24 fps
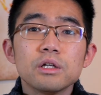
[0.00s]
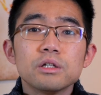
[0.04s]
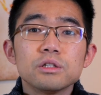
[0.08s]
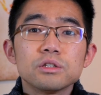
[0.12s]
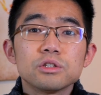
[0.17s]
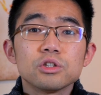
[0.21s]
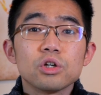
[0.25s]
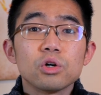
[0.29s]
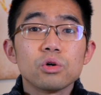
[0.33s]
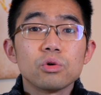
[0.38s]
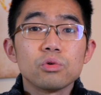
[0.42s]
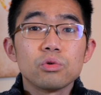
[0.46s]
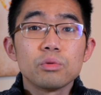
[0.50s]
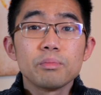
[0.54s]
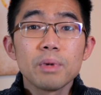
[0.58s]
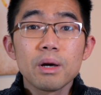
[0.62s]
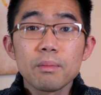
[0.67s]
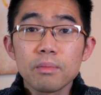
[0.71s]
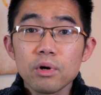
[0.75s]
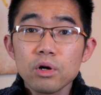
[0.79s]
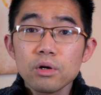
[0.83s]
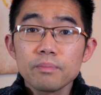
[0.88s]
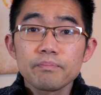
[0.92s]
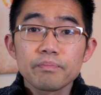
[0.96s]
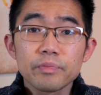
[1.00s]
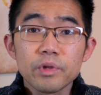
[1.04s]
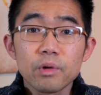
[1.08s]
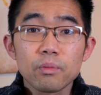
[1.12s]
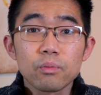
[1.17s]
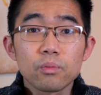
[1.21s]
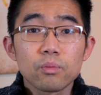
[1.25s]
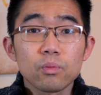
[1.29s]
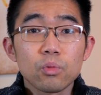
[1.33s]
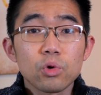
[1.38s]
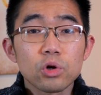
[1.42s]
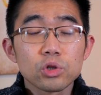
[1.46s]
So remember, the
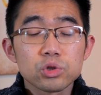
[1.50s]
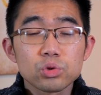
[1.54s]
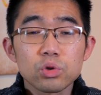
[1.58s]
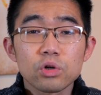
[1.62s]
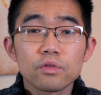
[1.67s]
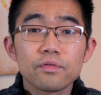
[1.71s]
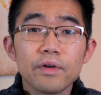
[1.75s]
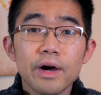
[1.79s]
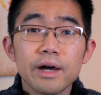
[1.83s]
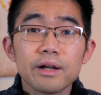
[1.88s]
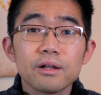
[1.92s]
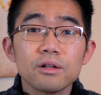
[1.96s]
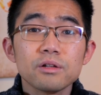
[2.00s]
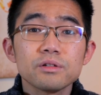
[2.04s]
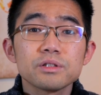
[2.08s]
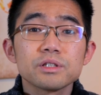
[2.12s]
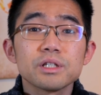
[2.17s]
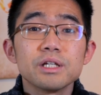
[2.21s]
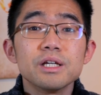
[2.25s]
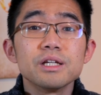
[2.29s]
World Tour Finals